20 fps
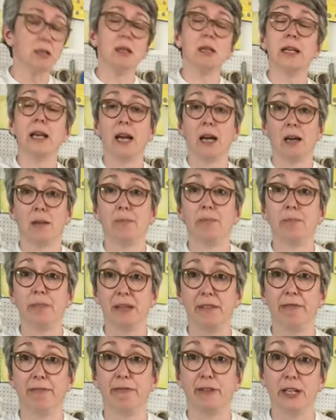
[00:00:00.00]
yeah,
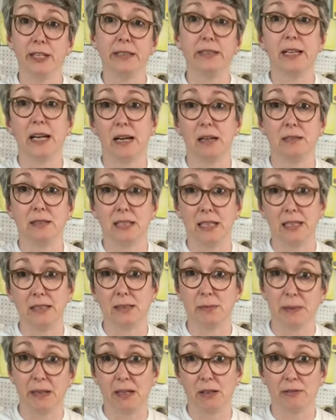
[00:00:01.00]
be freaked out that
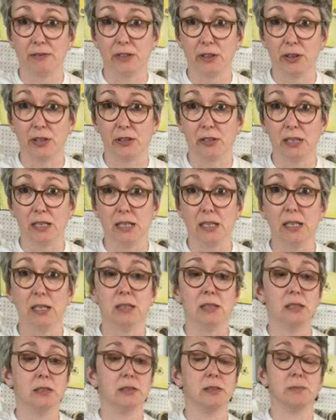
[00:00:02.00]
it's been over 30
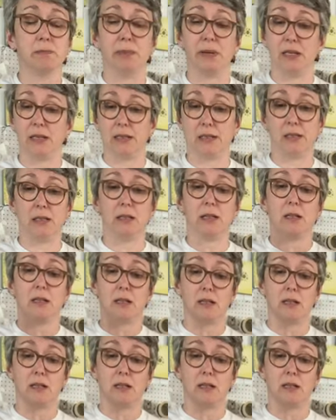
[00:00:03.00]
years, but